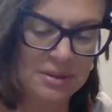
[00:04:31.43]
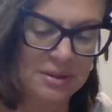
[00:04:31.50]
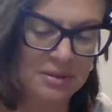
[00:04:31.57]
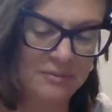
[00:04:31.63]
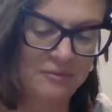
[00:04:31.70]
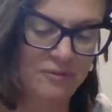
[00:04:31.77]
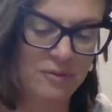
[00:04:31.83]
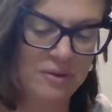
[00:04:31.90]

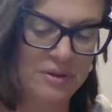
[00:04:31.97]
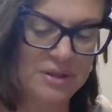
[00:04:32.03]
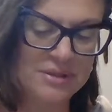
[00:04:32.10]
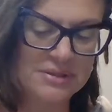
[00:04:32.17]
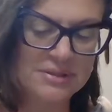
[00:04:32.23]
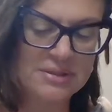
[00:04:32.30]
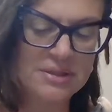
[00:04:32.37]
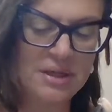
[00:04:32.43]
for
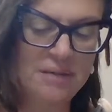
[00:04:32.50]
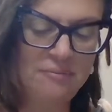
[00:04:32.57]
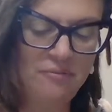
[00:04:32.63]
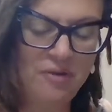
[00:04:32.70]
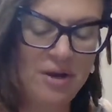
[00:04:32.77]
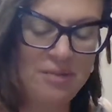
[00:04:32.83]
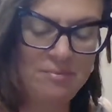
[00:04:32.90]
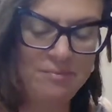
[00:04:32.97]
this time
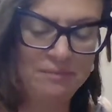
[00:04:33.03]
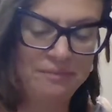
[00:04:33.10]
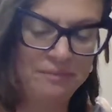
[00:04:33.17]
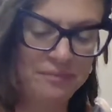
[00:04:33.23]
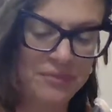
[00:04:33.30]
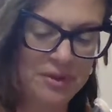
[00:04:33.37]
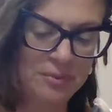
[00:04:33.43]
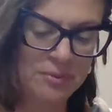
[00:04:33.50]
frame
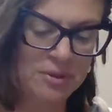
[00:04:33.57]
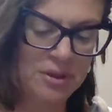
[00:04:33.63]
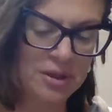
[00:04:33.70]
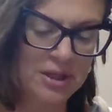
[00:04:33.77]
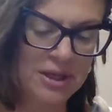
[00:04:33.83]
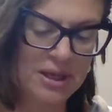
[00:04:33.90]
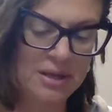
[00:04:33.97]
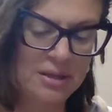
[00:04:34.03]
that we're
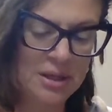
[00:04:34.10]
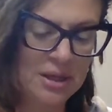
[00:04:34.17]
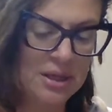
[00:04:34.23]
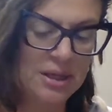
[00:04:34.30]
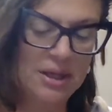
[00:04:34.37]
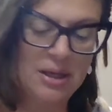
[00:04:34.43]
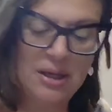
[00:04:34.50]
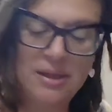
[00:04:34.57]
looking at.
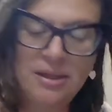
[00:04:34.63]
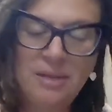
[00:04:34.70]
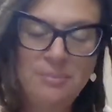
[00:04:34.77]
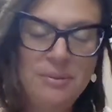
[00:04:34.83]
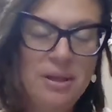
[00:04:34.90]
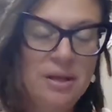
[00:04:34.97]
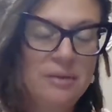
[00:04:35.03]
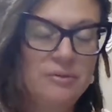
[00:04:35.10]
And I
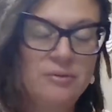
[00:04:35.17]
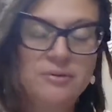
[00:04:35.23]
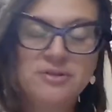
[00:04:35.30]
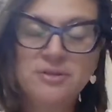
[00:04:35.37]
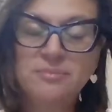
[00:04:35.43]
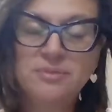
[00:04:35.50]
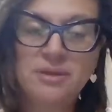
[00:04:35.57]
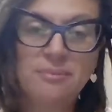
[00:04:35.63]
keep getting through
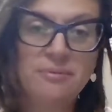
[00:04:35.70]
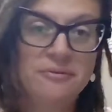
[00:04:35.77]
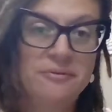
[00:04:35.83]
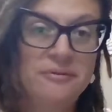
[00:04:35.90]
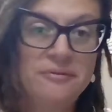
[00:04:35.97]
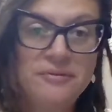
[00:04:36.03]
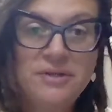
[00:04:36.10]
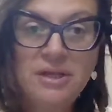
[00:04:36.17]
September
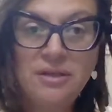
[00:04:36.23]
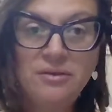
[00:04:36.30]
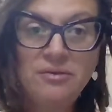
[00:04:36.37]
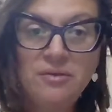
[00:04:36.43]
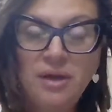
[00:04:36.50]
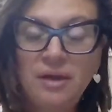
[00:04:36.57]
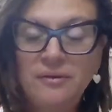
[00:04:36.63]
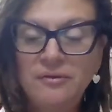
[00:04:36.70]
15th,
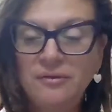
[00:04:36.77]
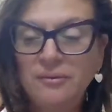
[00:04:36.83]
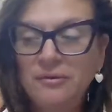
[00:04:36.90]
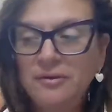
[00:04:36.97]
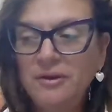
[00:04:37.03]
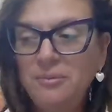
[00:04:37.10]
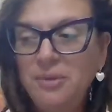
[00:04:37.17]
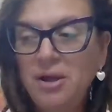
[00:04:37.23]
you guys. So it's
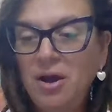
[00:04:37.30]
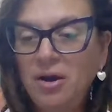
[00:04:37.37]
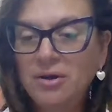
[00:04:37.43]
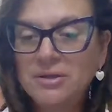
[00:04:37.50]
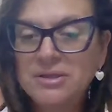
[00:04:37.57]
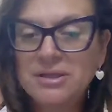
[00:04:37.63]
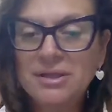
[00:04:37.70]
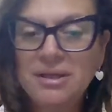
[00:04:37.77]
going to be
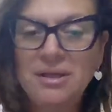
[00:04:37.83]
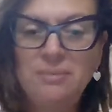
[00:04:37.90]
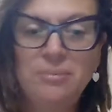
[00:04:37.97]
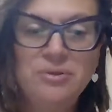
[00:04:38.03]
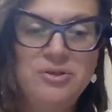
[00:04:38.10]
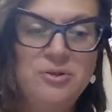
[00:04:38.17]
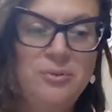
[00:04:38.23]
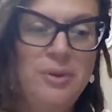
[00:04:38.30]
hard to
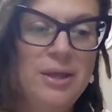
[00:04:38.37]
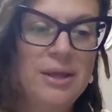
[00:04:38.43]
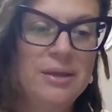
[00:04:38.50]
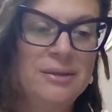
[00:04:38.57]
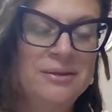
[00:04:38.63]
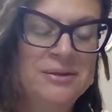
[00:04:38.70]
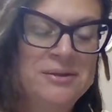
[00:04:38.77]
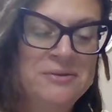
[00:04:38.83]
keep
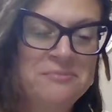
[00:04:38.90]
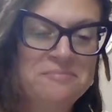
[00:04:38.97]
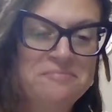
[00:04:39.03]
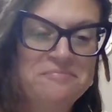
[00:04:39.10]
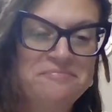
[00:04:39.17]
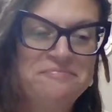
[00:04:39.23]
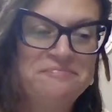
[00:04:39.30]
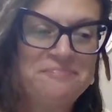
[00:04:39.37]
doing.
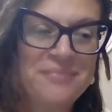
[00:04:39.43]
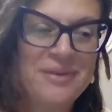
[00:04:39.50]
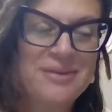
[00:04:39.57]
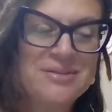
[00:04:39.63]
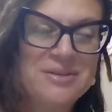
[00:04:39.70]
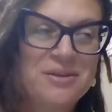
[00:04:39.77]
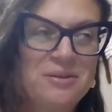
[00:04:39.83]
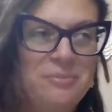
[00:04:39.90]

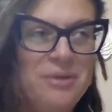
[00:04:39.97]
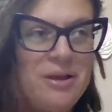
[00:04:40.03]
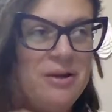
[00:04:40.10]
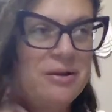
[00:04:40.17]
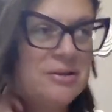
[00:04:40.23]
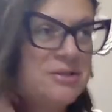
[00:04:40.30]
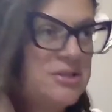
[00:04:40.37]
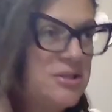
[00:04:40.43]
It's going to be
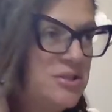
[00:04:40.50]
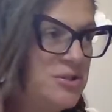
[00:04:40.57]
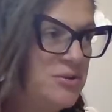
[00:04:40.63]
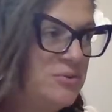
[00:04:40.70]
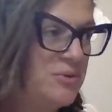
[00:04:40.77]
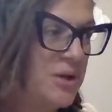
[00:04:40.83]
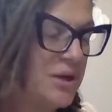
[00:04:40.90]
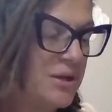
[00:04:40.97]
hard to
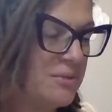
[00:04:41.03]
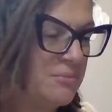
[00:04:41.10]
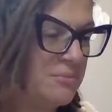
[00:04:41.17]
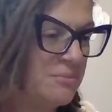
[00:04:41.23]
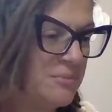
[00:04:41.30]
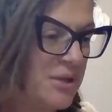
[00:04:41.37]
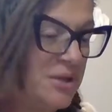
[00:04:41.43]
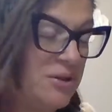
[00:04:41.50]
do.
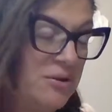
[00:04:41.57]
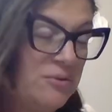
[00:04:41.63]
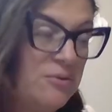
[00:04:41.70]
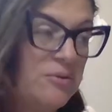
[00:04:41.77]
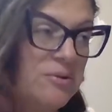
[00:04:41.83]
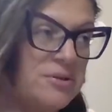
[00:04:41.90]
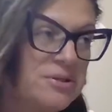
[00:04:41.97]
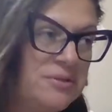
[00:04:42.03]
And, you know, of
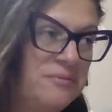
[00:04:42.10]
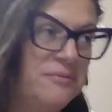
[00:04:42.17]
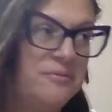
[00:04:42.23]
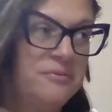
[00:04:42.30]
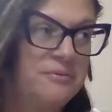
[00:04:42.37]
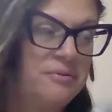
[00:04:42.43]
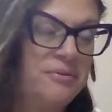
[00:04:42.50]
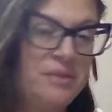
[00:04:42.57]
course, if
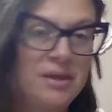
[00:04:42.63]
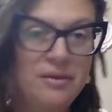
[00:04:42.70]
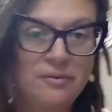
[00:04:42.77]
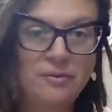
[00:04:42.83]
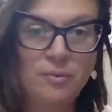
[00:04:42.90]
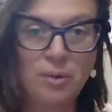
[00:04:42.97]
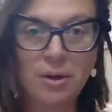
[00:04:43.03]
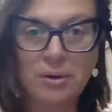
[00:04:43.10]

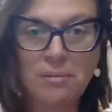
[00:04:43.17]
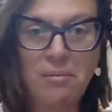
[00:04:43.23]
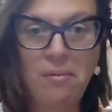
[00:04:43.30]
things were